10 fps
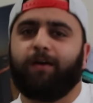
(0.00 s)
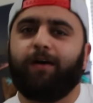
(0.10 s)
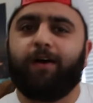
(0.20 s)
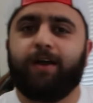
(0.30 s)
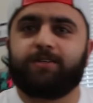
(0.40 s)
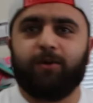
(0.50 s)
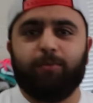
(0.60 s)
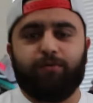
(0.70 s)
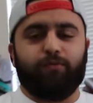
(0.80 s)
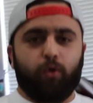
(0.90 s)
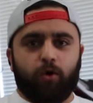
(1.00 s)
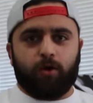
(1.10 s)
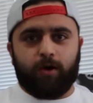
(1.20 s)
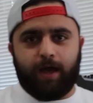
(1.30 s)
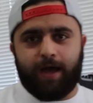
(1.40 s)
Alright, so
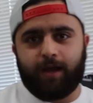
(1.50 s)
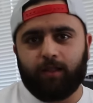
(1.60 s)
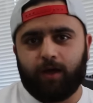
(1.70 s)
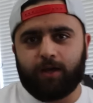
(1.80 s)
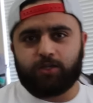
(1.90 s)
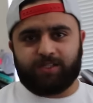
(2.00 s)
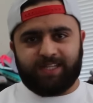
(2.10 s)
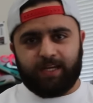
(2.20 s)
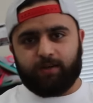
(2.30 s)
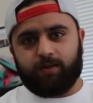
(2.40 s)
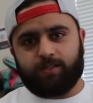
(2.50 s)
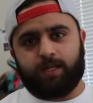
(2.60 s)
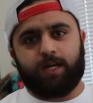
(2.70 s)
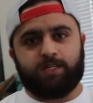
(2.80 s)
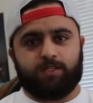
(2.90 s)
before, I had a lot of sneakers
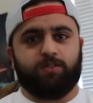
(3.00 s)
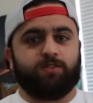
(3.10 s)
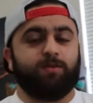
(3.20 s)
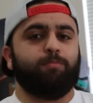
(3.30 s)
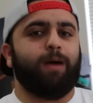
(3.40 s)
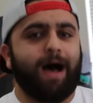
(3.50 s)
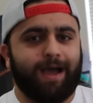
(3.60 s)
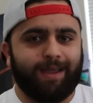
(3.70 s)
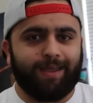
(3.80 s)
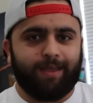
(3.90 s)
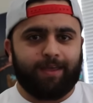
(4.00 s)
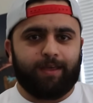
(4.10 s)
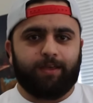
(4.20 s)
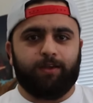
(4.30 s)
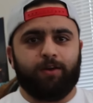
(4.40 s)
that I just used to buy.
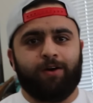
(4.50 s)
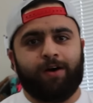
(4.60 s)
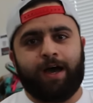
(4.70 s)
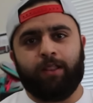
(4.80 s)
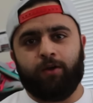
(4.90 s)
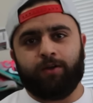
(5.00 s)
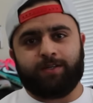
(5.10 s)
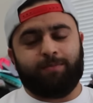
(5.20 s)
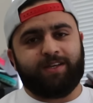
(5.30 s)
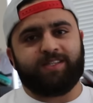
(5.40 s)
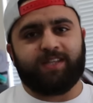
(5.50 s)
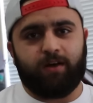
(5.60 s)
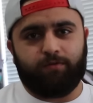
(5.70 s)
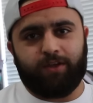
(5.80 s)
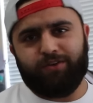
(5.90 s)
You know, I learned to
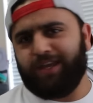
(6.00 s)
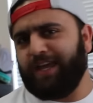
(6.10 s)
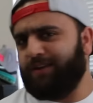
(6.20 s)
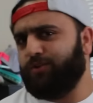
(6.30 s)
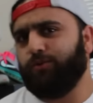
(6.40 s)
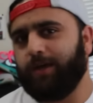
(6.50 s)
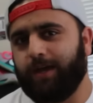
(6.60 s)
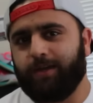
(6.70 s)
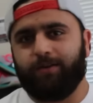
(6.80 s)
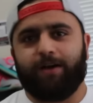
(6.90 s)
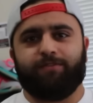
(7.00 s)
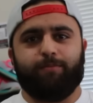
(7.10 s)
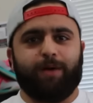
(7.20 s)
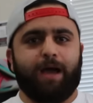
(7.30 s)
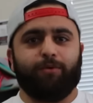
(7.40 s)
myself that you can't do that. You have to
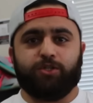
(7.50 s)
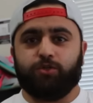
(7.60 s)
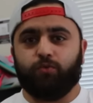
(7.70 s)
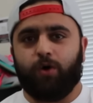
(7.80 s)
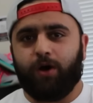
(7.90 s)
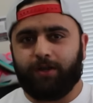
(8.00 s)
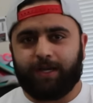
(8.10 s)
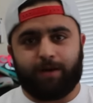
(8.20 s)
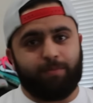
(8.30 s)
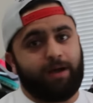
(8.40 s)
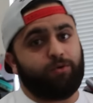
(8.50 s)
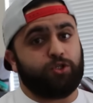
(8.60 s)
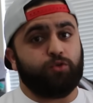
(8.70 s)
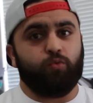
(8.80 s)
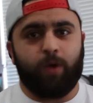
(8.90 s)
buy what you want, you gotta buy
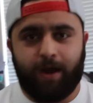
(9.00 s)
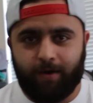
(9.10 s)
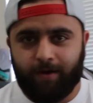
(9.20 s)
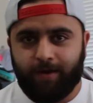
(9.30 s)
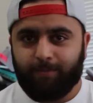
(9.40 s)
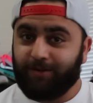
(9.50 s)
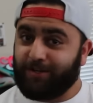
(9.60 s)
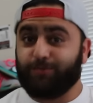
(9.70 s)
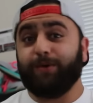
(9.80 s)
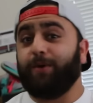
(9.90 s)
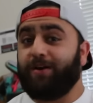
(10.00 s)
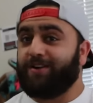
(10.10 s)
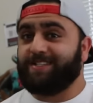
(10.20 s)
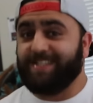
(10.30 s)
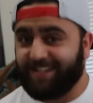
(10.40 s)
what you wear, because we wear
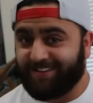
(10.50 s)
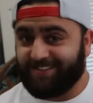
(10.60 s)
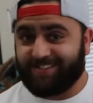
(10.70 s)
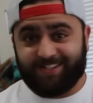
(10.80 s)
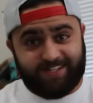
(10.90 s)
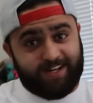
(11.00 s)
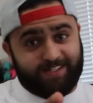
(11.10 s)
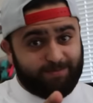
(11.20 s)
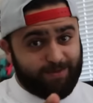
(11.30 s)
our sneakers. Shout out to